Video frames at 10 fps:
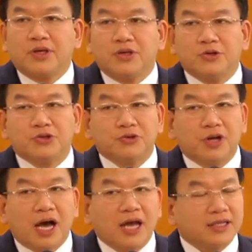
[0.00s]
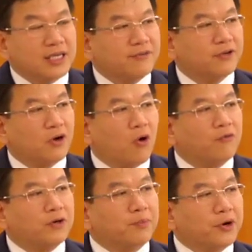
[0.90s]
You should not even
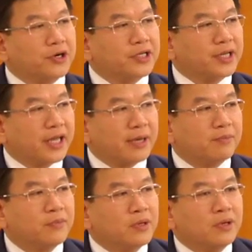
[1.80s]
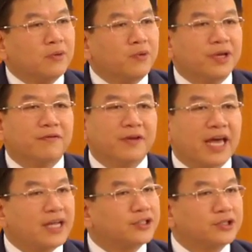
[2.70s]
overburden them with
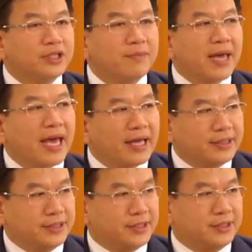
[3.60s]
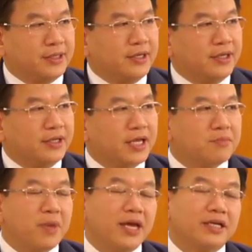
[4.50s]
financial demands
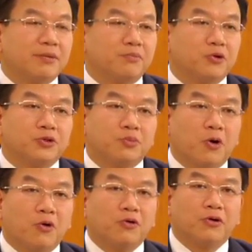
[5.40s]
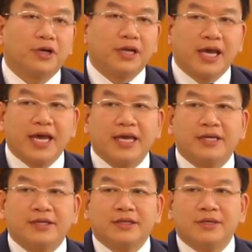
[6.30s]
that make them postpone or delay
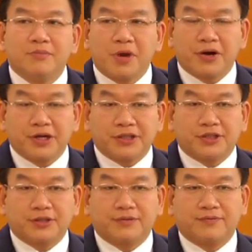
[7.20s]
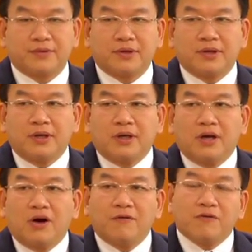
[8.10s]
marriage.
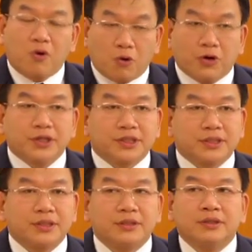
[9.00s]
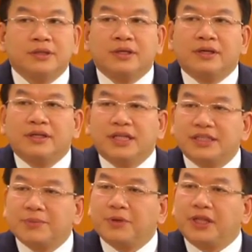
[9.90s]
Of course,
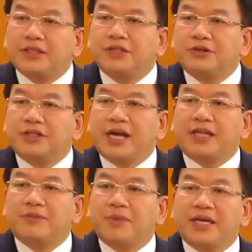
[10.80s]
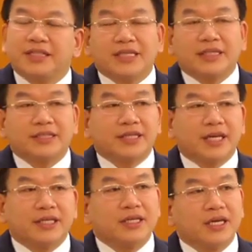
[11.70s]
disability or death may
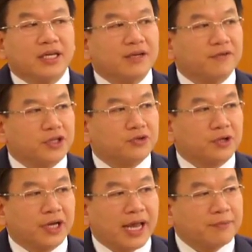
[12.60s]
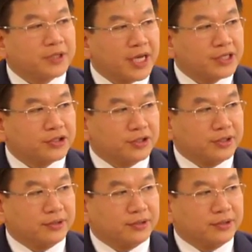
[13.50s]
necessitate individual adaptation.